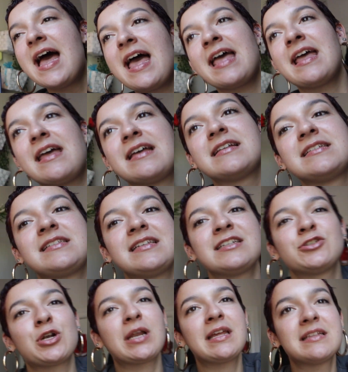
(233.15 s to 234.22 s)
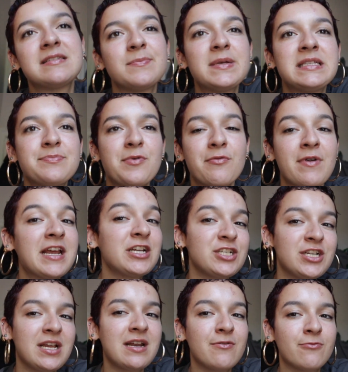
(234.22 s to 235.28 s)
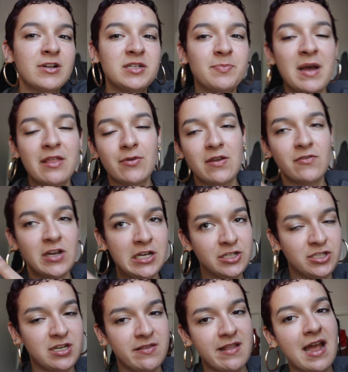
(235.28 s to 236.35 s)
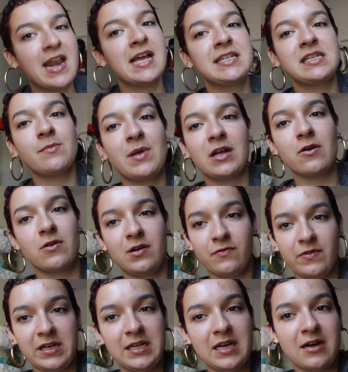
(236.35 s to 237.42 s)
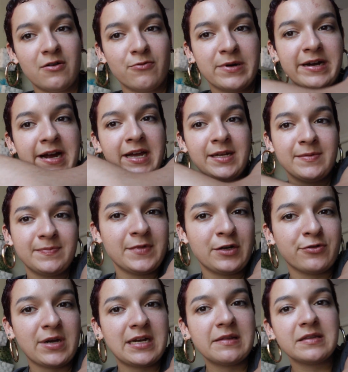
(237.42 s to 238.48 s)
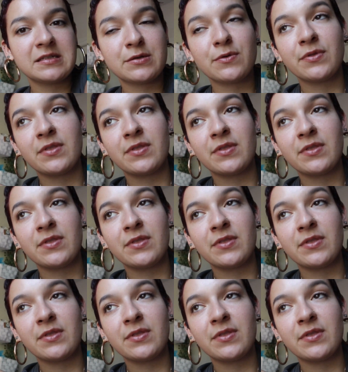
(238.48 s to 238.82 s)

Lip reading: and try to get some inspiration, which, by the way, if you're interested in that, I did make a whole video where I created this whole